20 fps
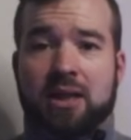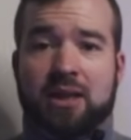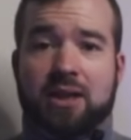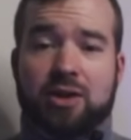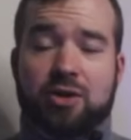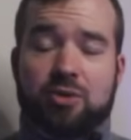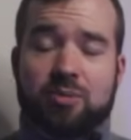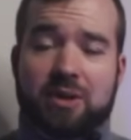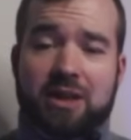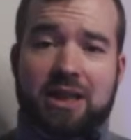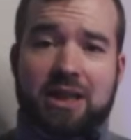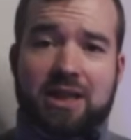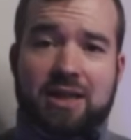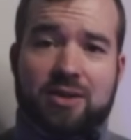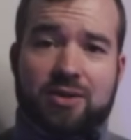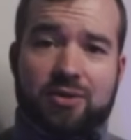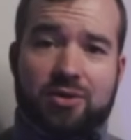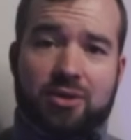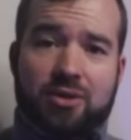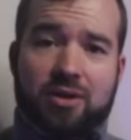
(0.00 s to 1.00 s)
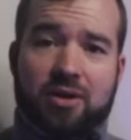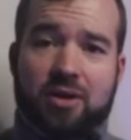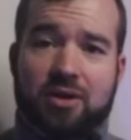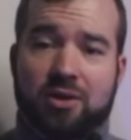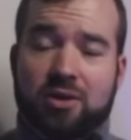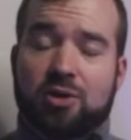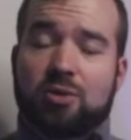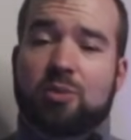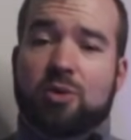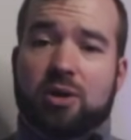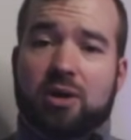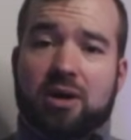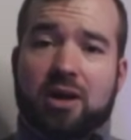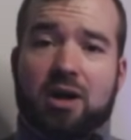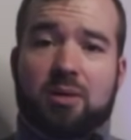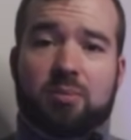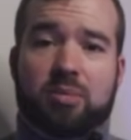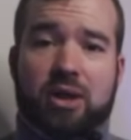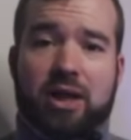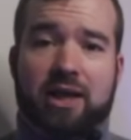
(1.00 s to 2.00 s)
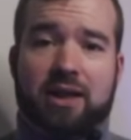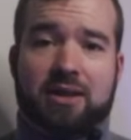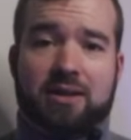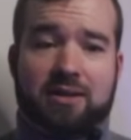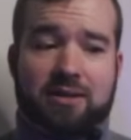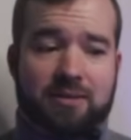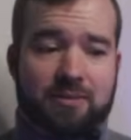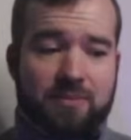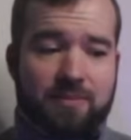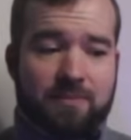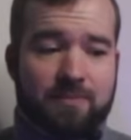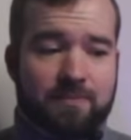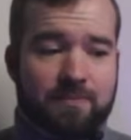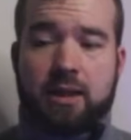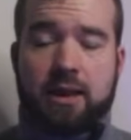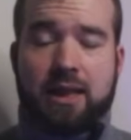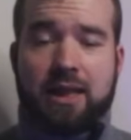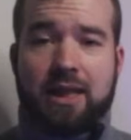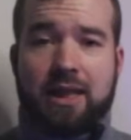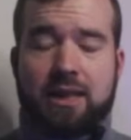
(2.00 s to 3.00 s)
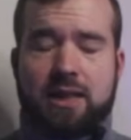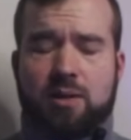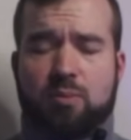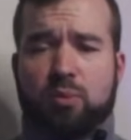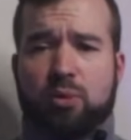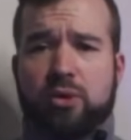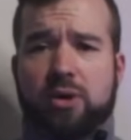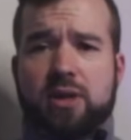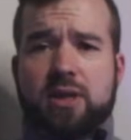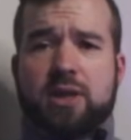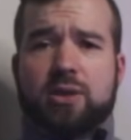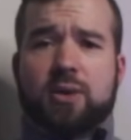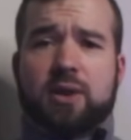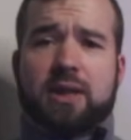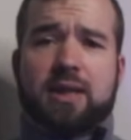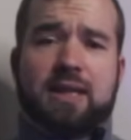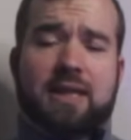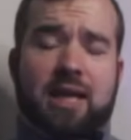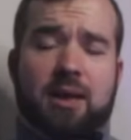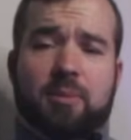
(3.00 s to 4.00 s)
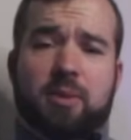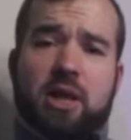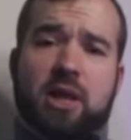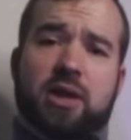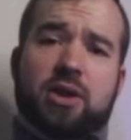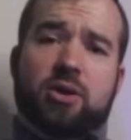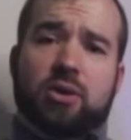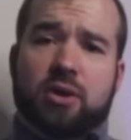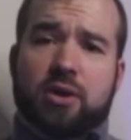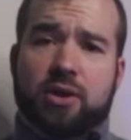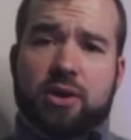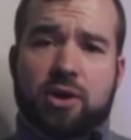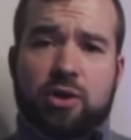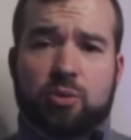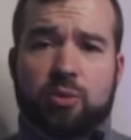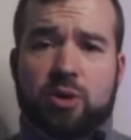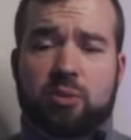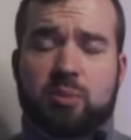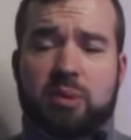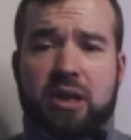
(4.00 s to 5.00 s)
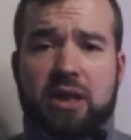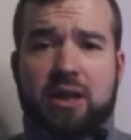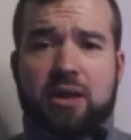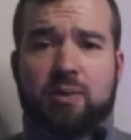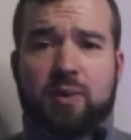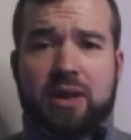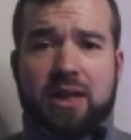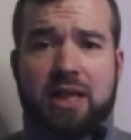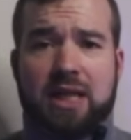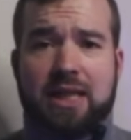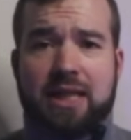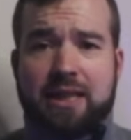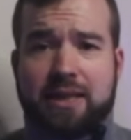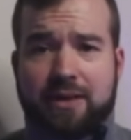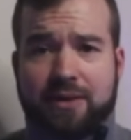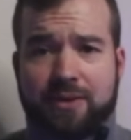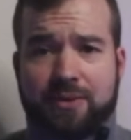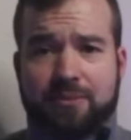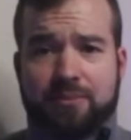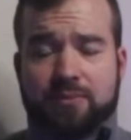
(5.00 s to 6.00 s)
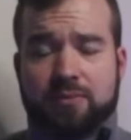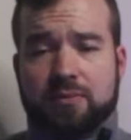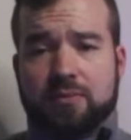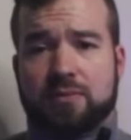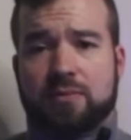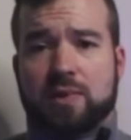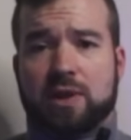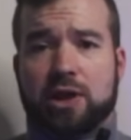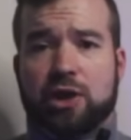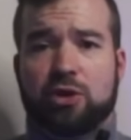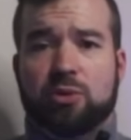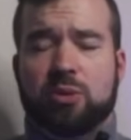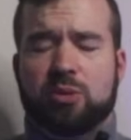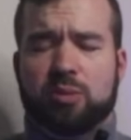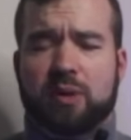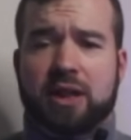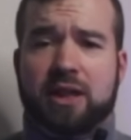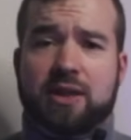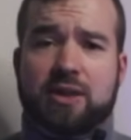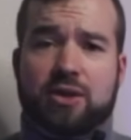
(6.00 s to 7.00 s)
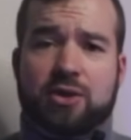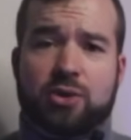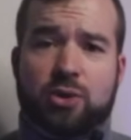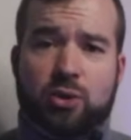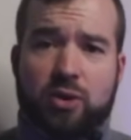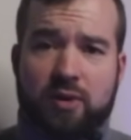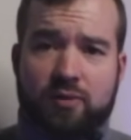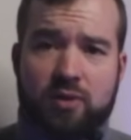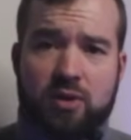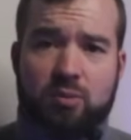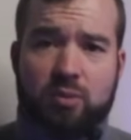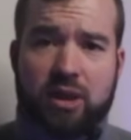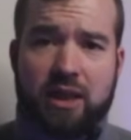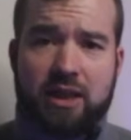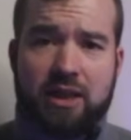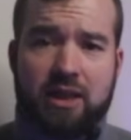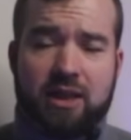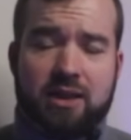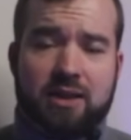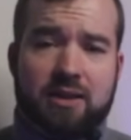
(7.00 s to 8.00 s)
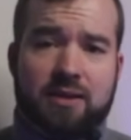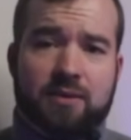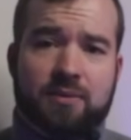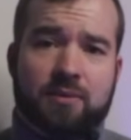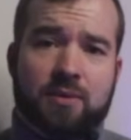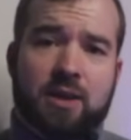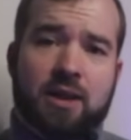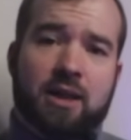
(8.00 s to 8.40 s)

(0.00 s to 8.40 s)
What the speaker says: Human needs are a little more complex. It's important to accept that you're a human being with needs. Human beings are driven by needs.